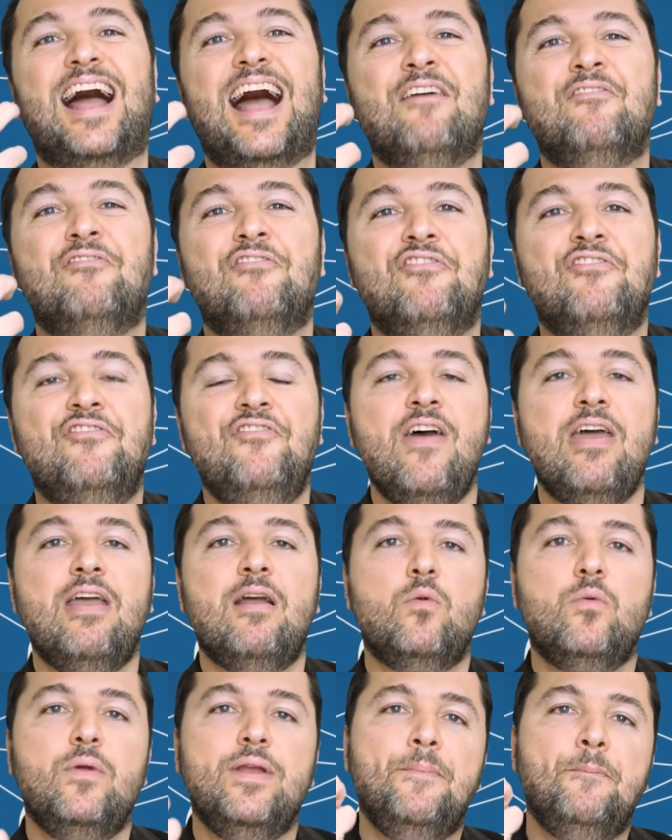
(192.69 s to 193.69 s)
A
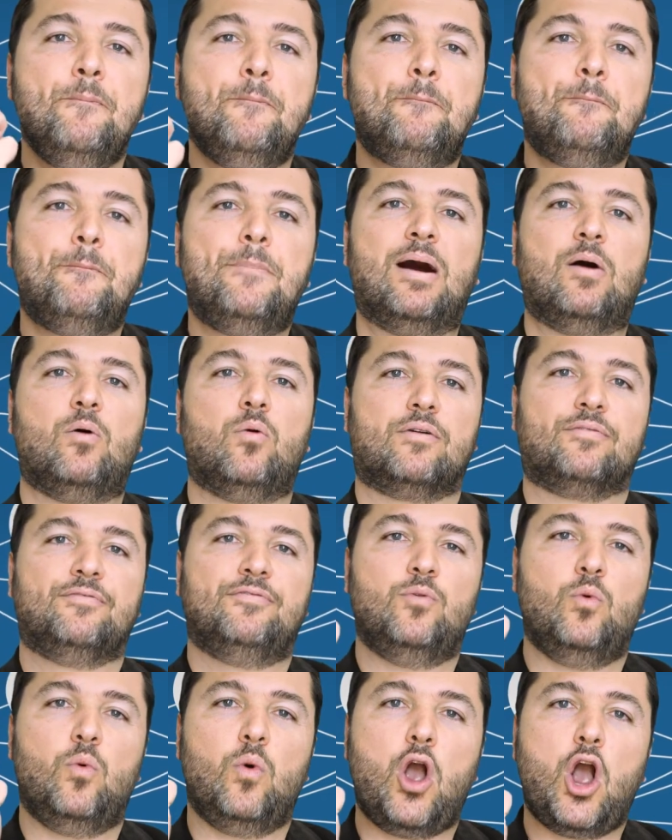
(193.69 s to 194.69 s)
very
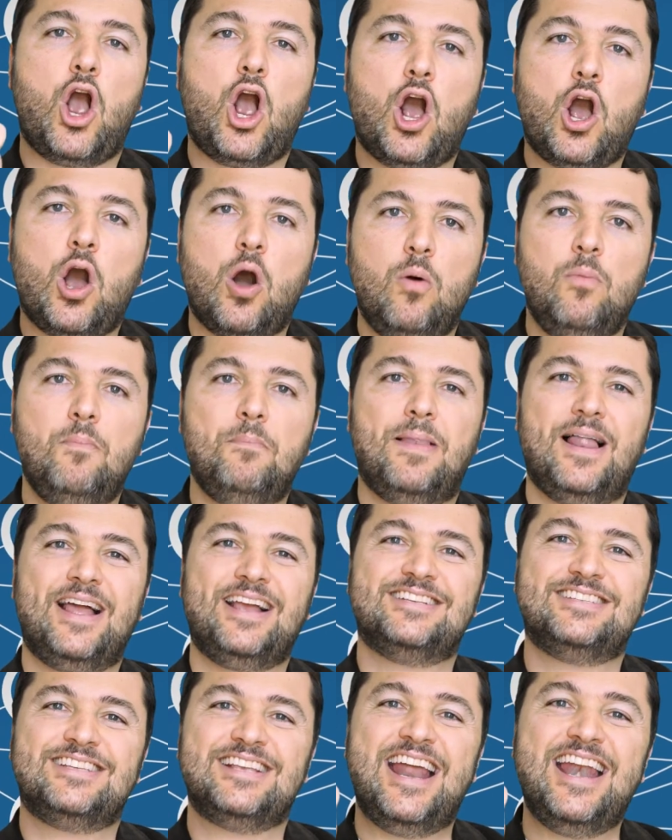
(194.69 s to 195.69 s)
powerful,
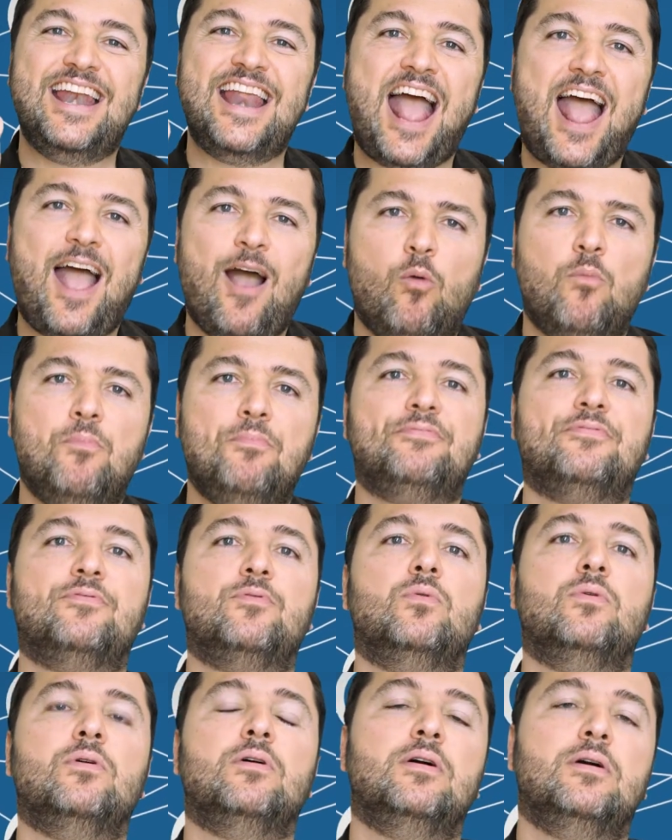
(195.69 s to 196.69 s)
complex and
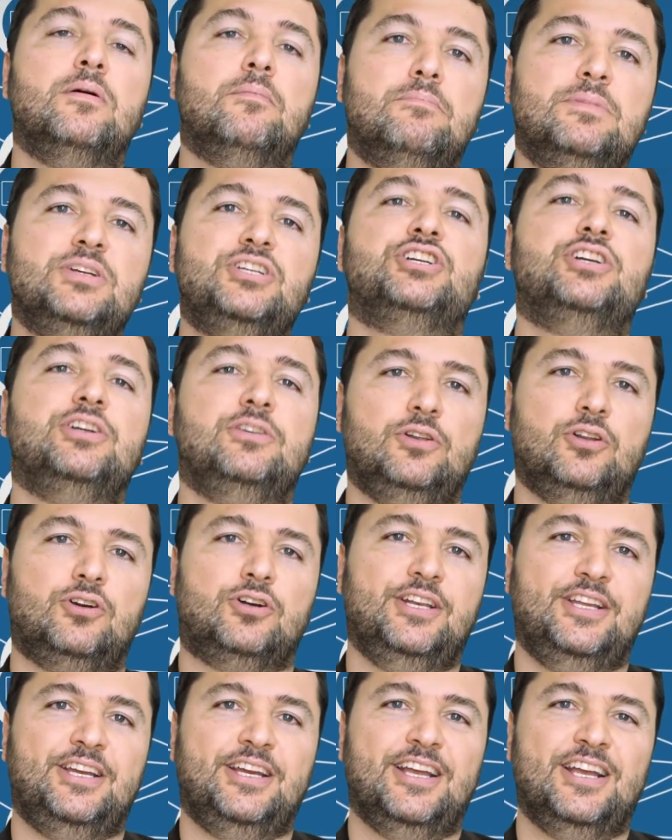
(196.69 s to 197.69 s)
helpful machine
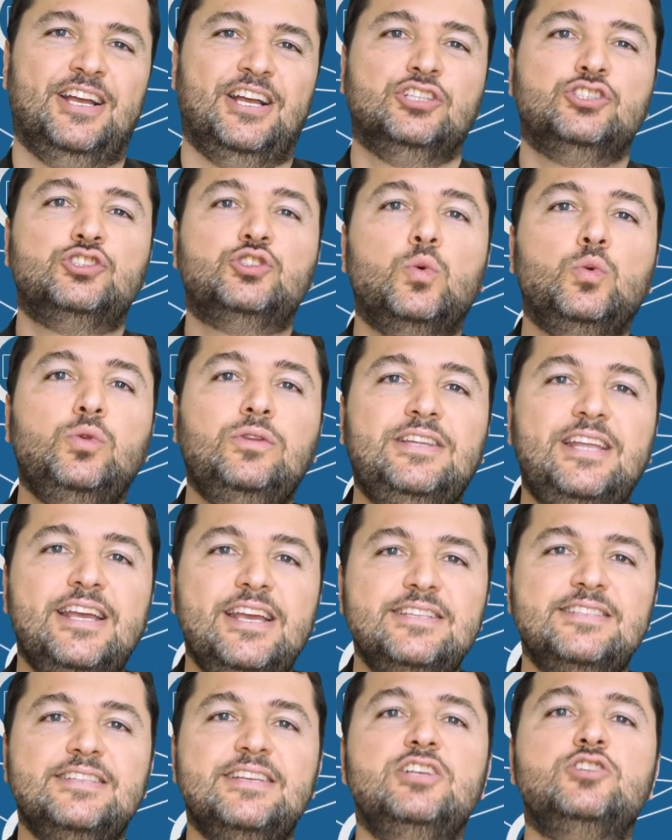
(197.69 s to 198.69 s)
learning. So
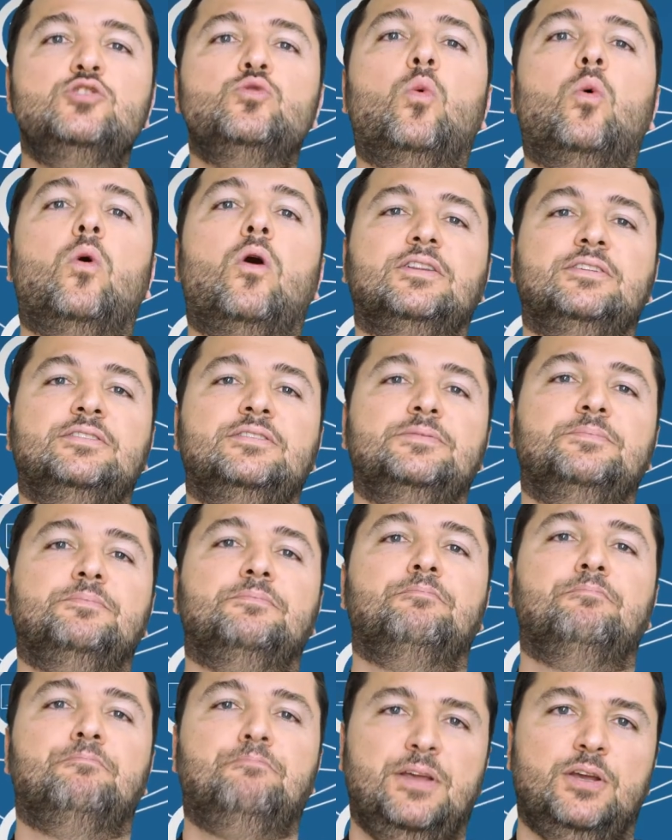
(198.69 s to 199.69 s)
this is what
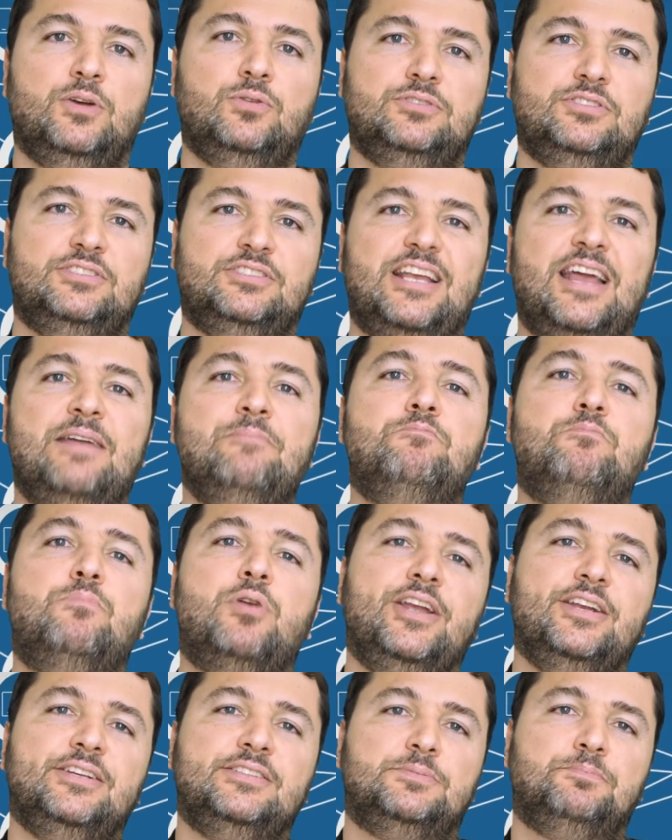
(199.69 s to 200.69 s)
builds and
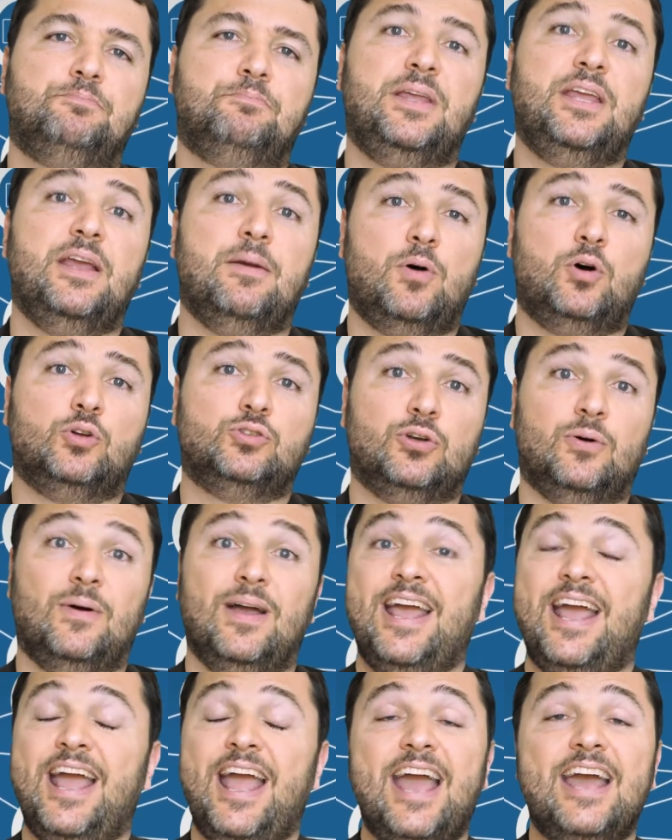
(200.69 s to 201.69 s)
brings PMOtto.
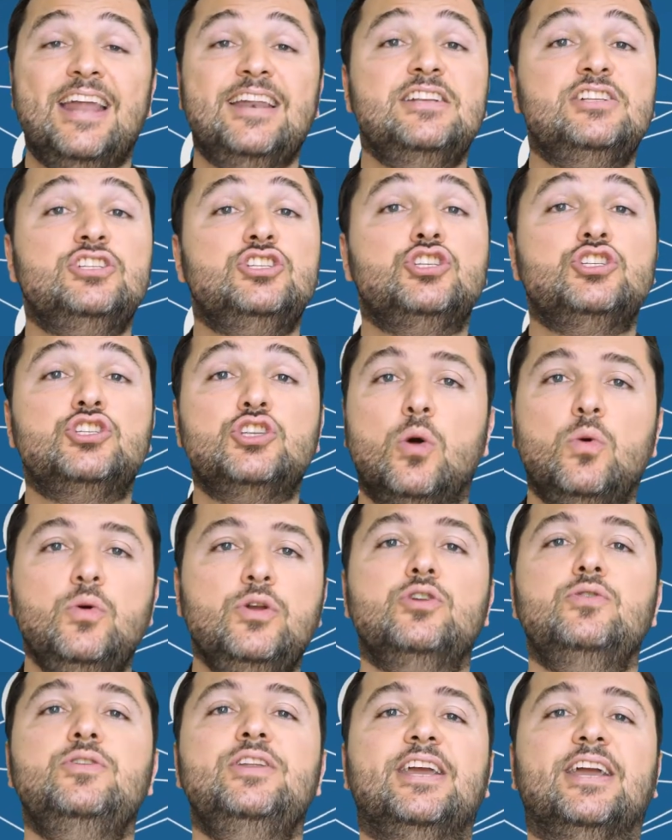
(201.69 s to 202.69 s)
And it's so
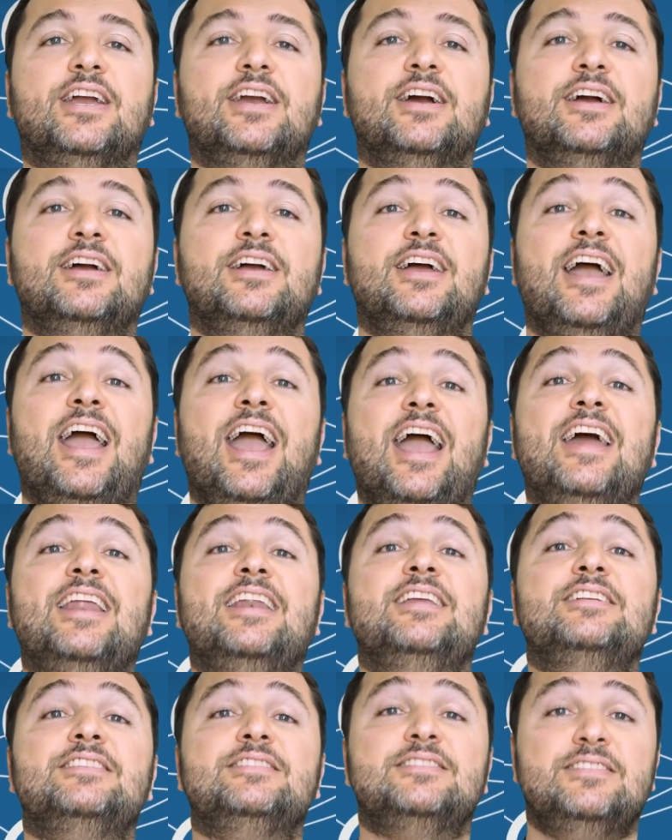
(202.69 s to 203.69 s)
unique.
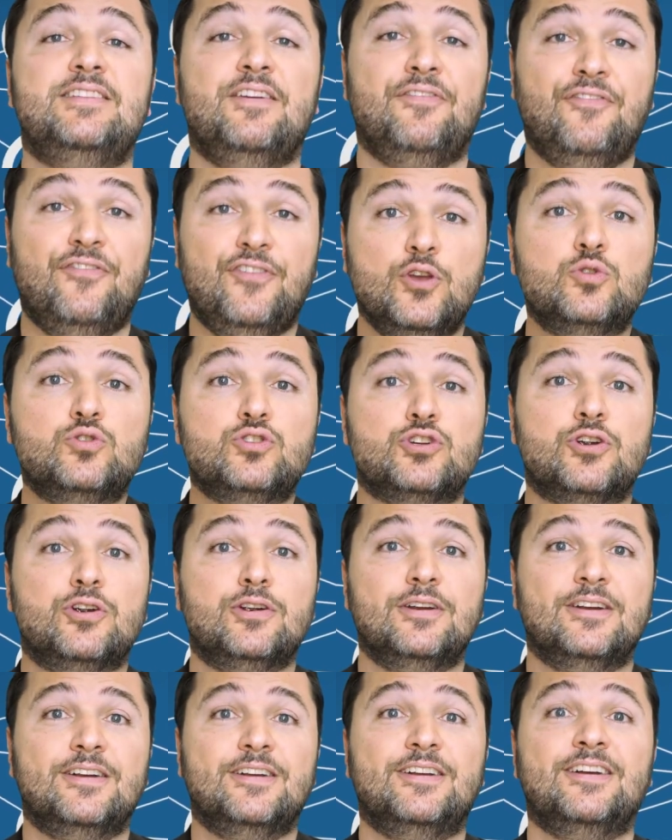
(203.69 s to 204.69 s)
And it's the
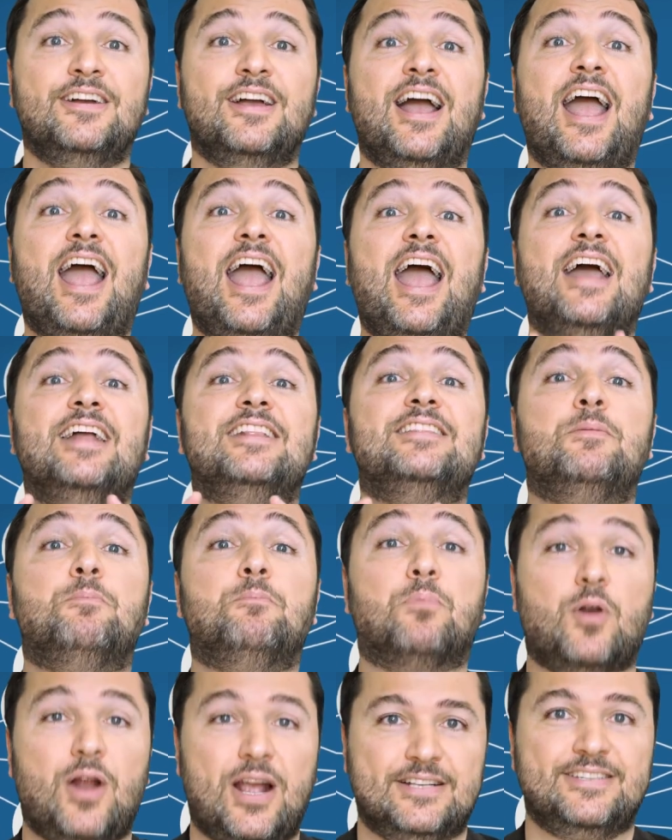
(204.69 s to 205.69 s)
future and the
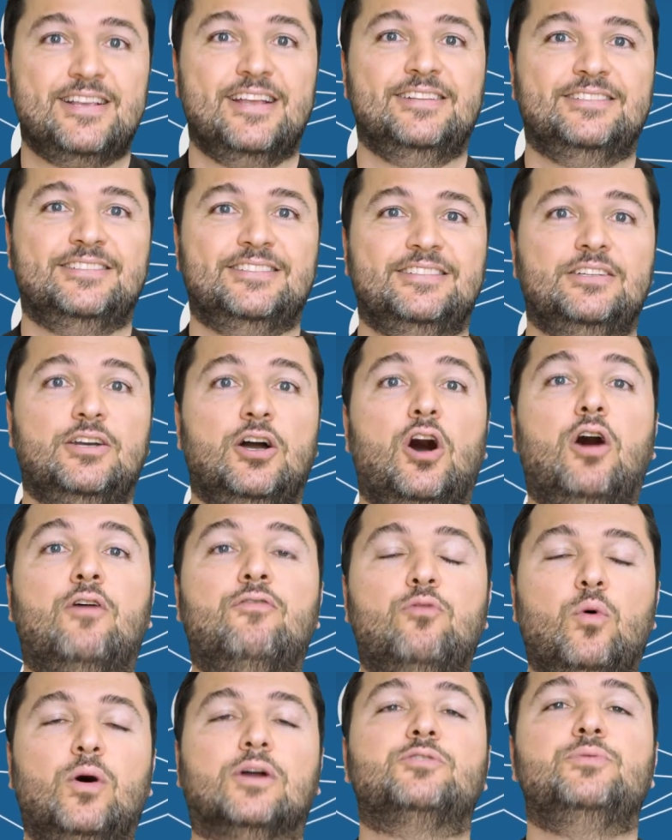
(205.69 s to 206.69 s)
present
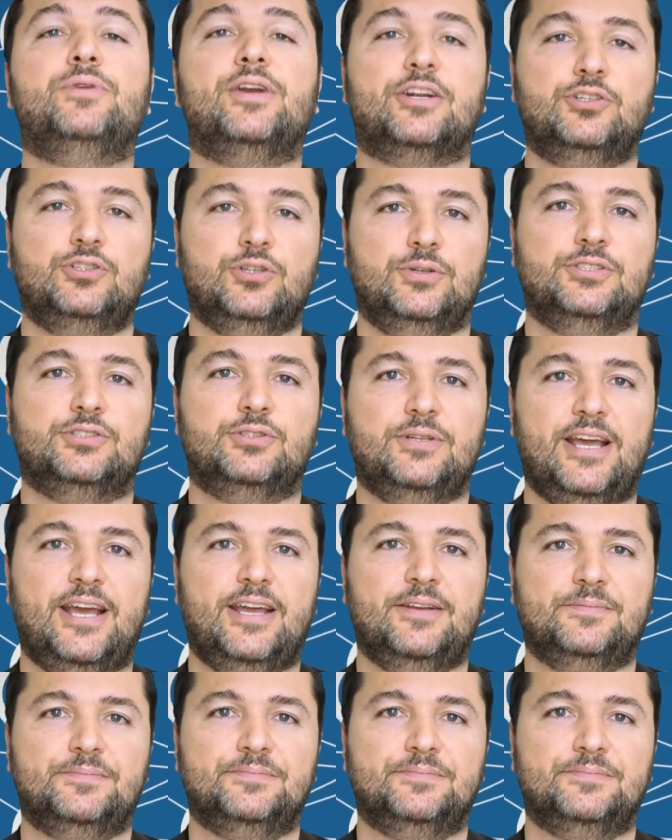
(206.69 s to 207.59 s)
of what we are doing today.